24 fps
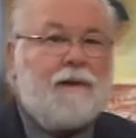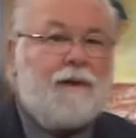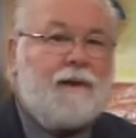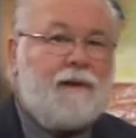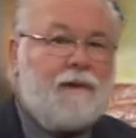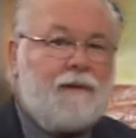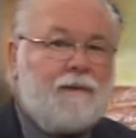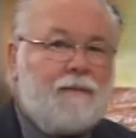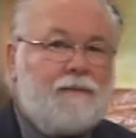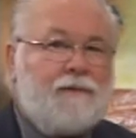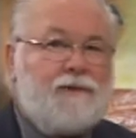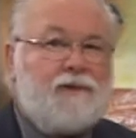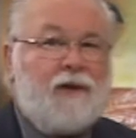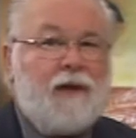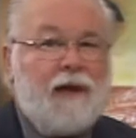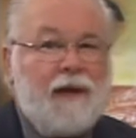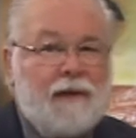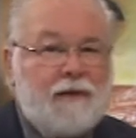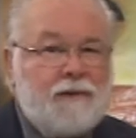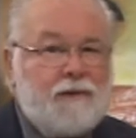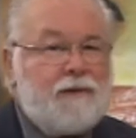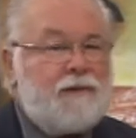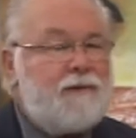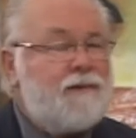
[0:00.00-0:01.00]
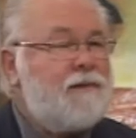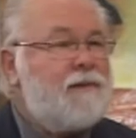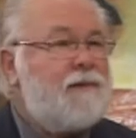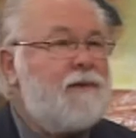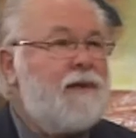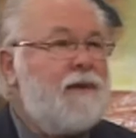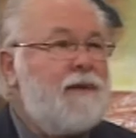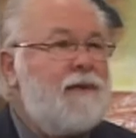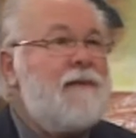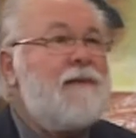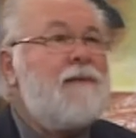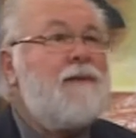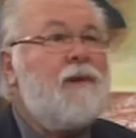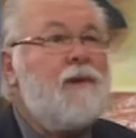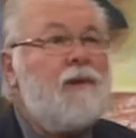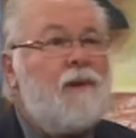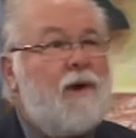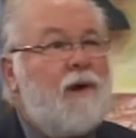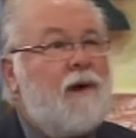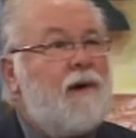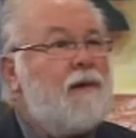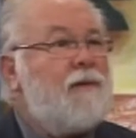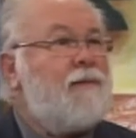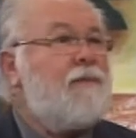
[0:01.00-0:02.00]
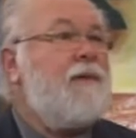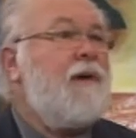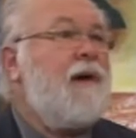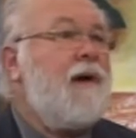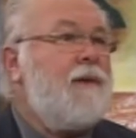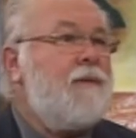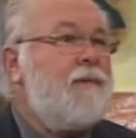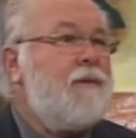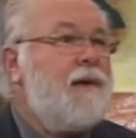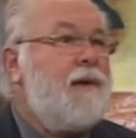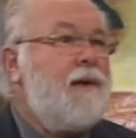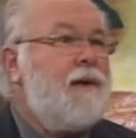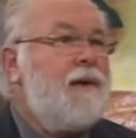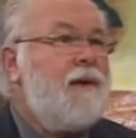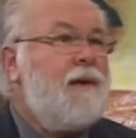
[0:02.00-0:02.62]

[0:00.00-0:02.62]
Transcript: uh, changes in the law of Yahweh.